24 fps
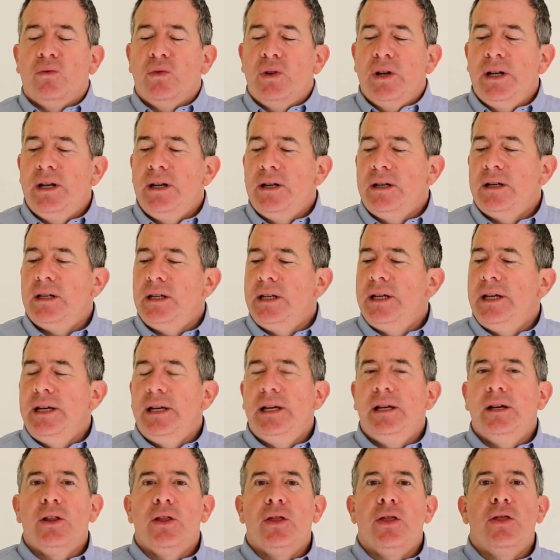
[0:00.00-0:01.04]

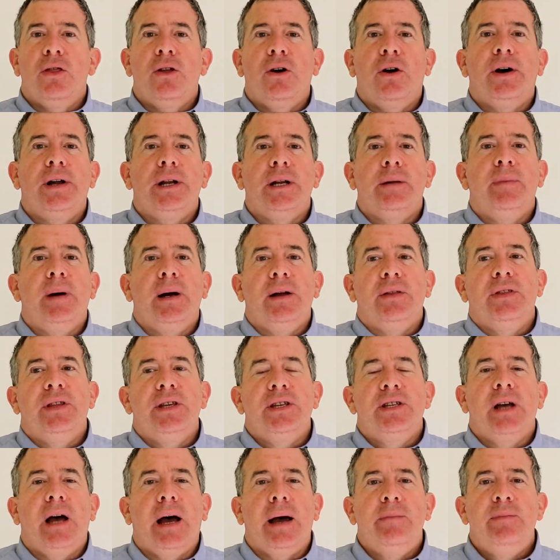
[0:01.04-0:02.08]
really thought about
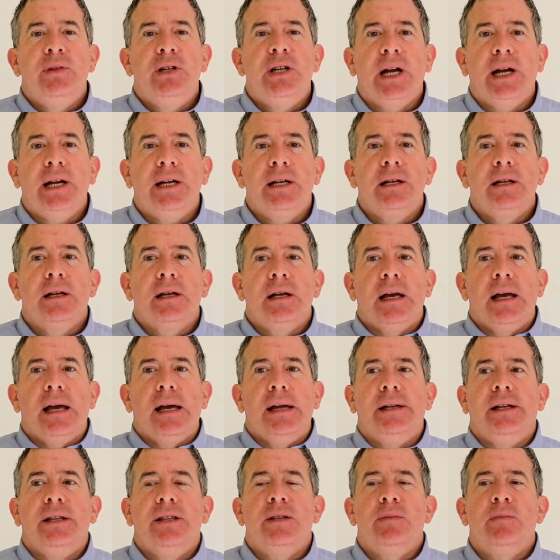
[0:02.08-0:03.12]
this object
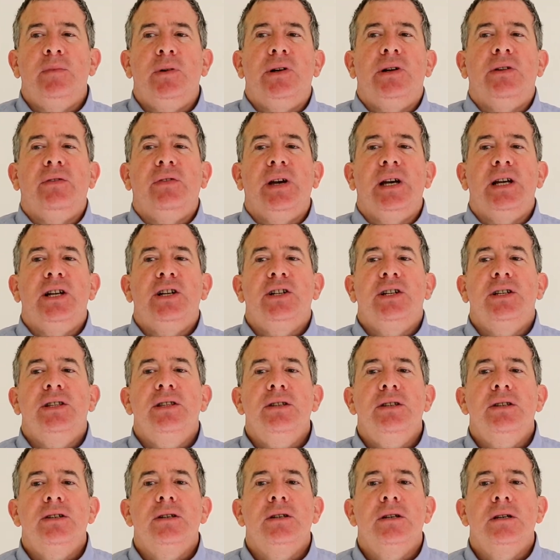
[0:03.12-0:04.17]
and its
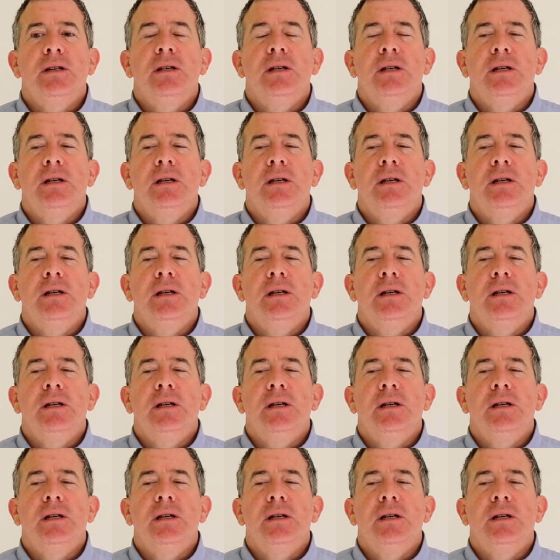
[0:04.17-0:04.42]
motivations,